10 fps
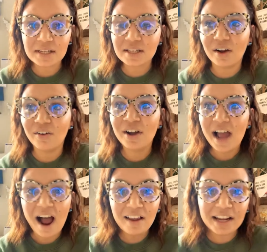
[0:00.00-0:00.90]
So
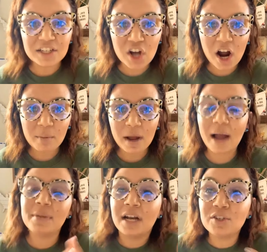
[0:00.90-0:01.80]
I don't like to talk about,
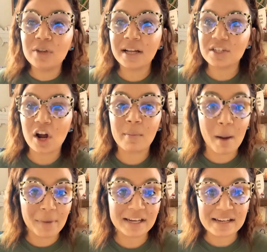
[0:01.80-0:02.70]
I do like to talk
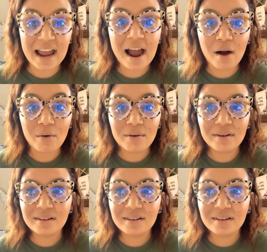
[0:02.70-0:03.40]
about money now,